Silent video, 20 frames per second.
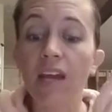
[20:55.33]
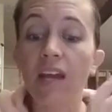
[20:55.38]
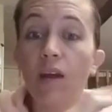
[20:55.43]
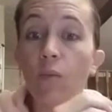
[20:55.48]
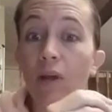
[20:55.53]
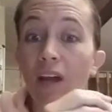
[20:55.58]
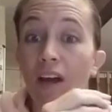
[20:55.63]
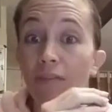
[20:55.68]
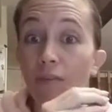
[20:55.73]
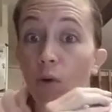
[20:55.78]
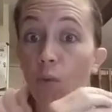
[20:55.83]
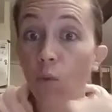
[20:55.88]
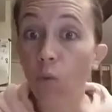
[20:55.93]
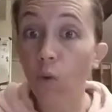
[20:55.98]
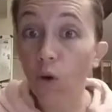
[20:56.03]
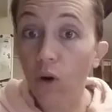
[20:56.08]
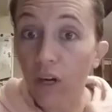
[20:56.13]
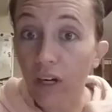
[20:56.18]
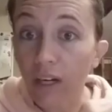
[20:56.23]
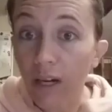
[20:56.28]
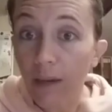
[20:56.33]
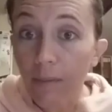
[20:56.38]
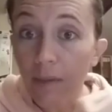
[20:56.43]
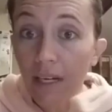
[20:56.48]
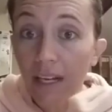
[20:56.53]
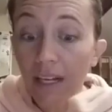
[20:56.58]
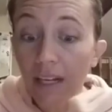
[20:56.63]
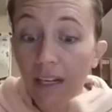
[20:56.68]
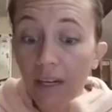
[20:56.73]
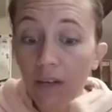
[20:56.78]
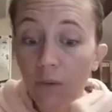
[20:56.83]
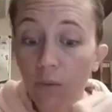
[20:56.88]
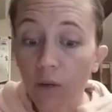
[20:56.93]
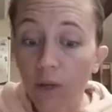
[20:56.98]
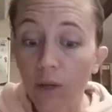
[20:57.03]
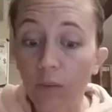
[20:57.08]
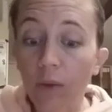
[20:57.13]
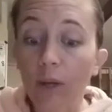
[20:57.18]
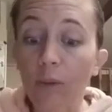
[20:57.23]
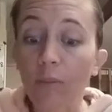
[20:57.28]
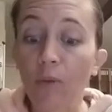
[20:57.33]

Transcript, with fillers: We have award-nominated, award-winning